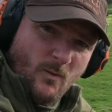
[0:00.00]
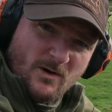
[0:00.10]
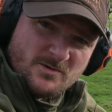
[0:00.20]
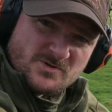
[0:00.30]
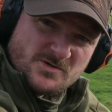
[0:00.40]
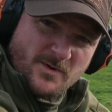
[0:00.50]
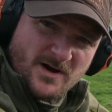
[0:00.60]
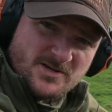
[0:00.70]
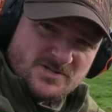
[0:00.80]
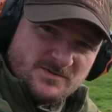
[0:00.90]
Welcome to Chris
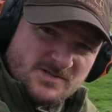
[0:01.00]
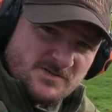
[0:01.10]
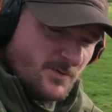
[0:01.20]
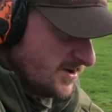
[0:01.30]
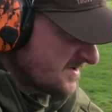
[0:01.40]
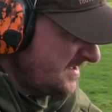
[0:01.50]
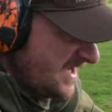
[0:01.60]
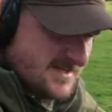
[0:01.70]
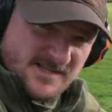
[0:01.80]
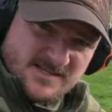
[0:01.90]
Parkin Shooting Sports.
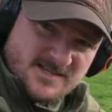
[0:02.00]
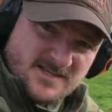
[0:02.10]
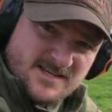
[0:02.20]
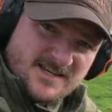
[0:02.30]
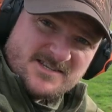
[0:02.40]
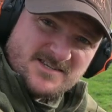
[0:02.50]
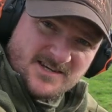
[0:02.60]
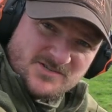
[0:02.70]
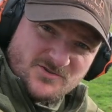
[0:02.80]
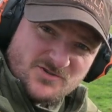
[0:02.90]
This is the
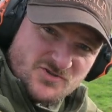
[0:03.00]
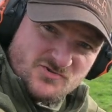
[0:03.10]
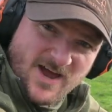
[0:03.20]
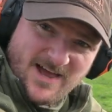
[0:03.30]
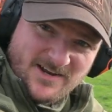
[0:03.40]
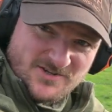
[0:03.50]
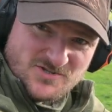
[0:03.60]
CZ600 Trail in